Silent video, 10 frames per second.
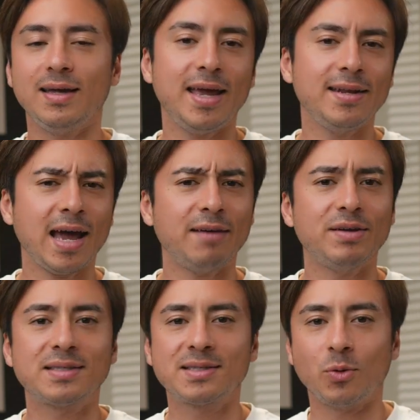and have
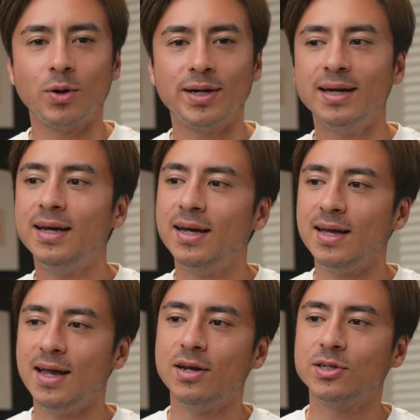it stored
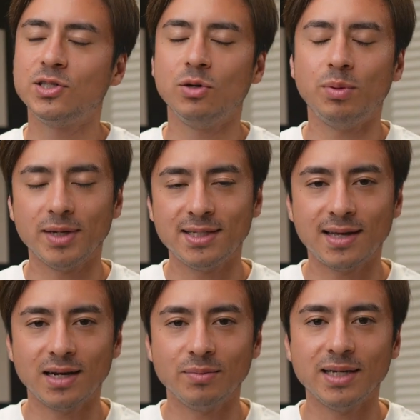in our Supabase
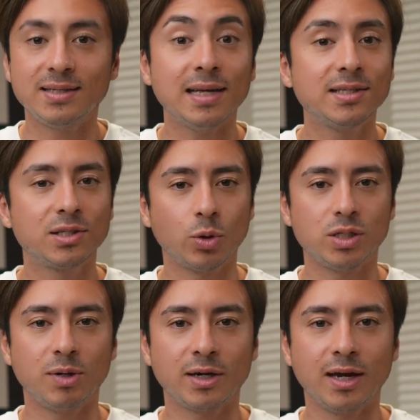database in
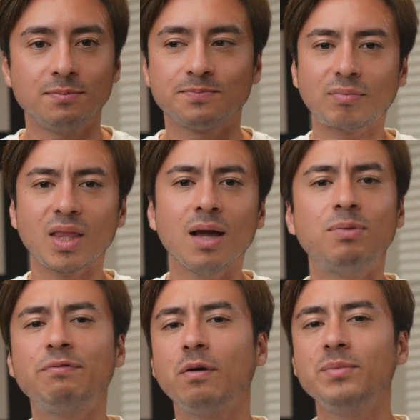storage bucket.
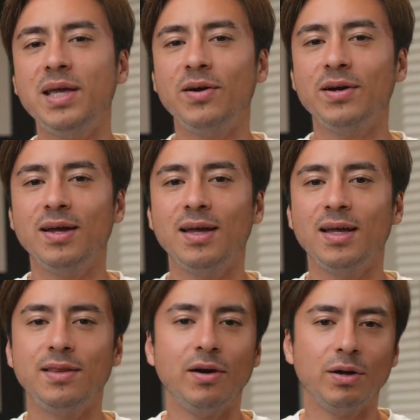But from here,
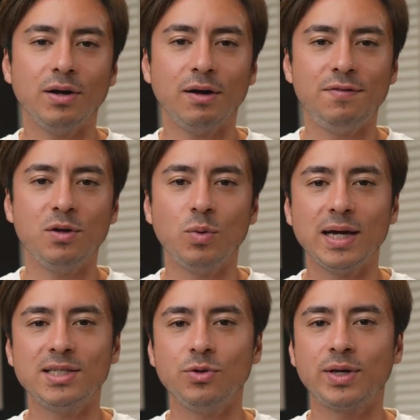there are a few
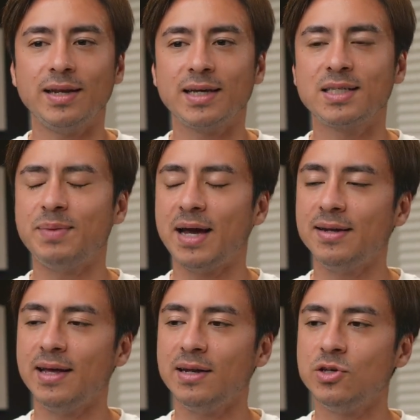ways you can
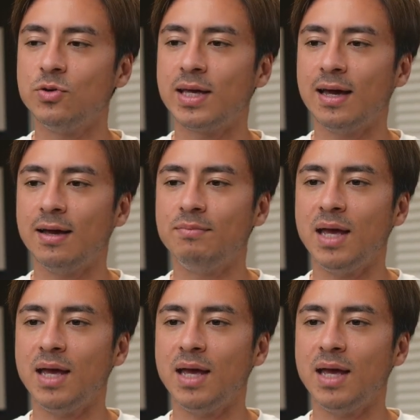expand it. You can